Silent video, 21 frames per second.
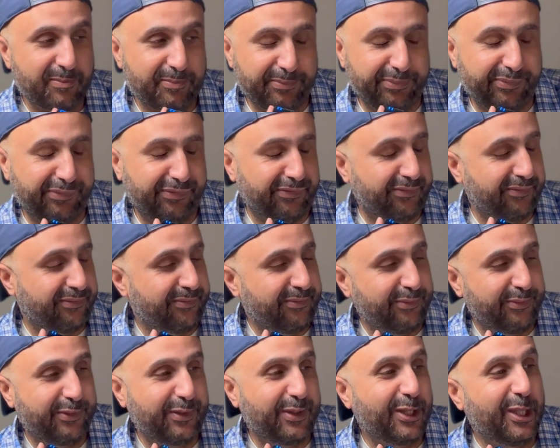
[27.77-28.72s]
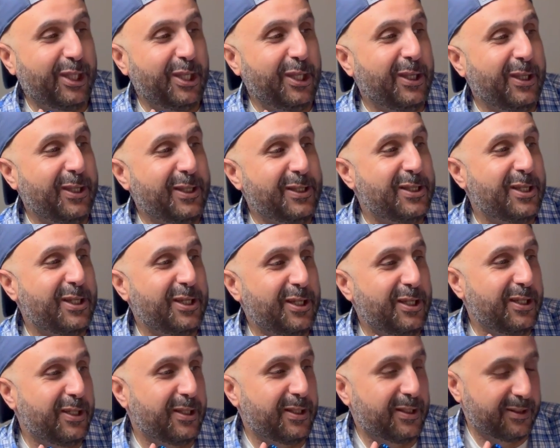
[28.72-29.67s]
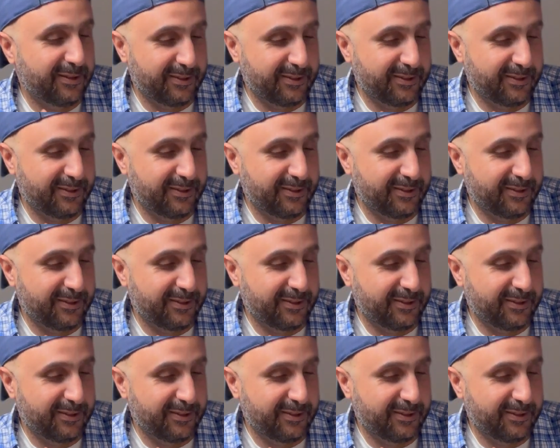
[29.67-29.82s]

Pfft, easy.